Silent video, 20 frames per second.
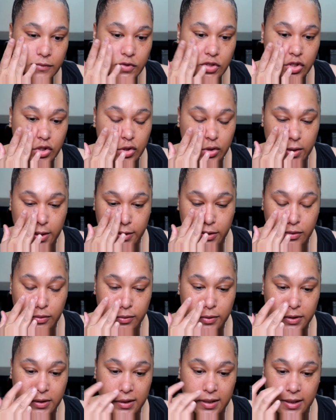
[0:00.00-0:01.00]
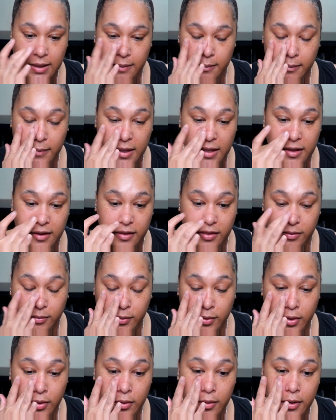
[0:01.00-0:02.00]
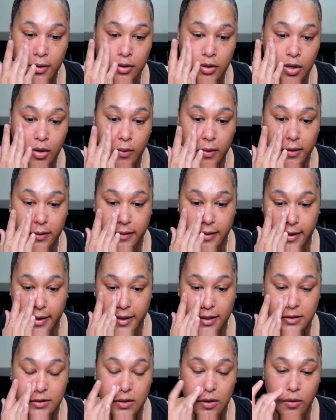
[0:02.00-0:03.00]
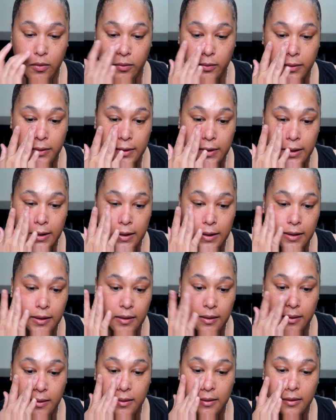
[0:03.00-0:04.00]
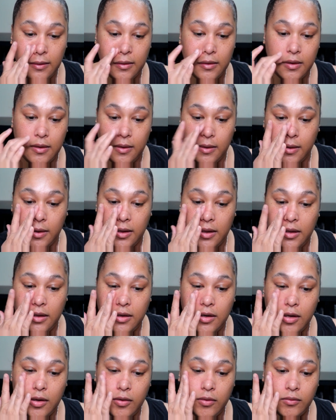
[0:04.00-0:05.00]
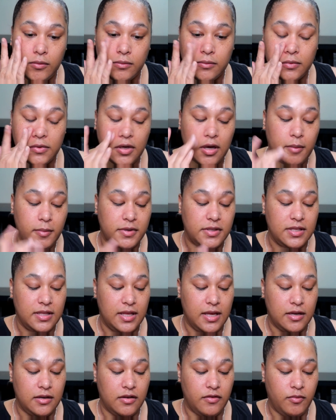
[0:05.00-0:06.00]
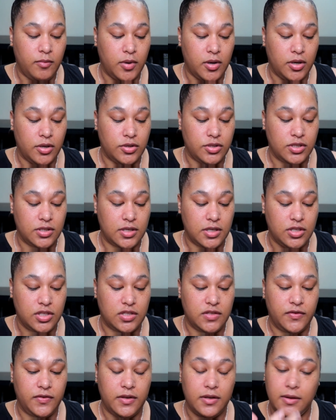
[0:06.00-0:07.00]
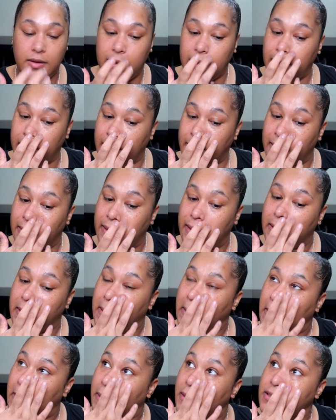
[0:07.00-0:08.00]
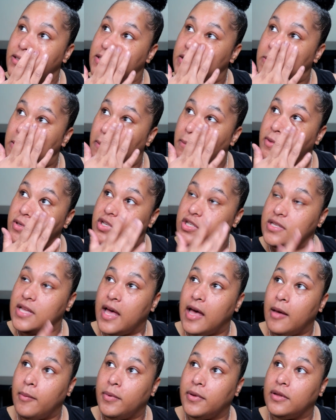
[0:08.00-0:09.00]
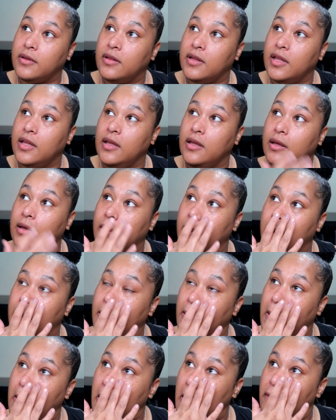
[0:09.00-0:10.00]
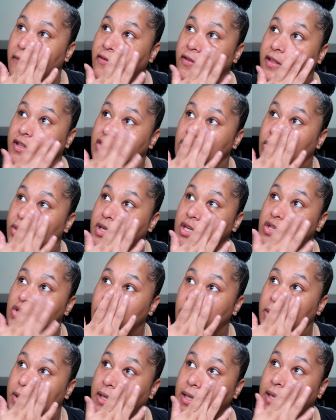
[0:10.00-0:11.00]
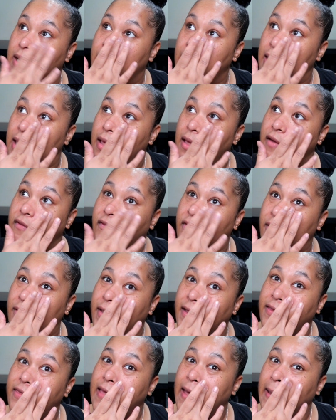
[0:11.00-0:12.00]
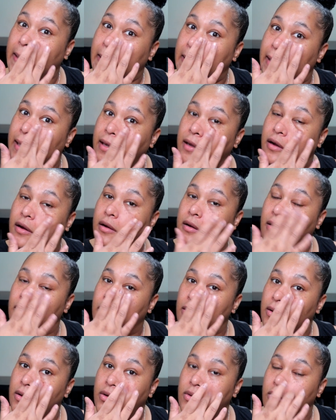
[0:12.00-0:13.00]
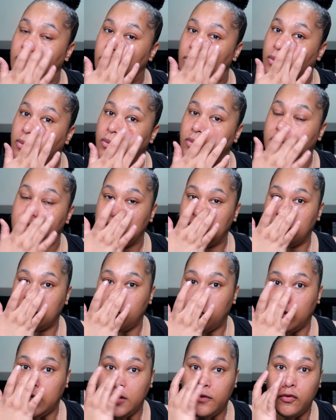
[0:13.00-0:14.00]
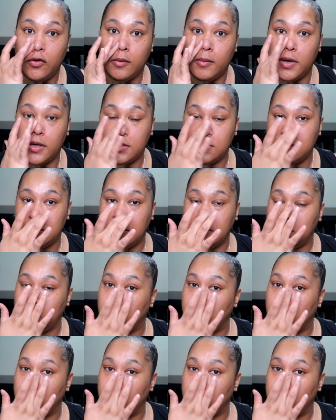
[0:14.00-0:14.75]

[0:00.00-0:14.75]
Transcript: Just trying to really make it through, and knowing that it's only, you know, coming to the end of March, and I just feel like so much has happened. Like, I feel like 2020, it felt like that year was like 24 months. Like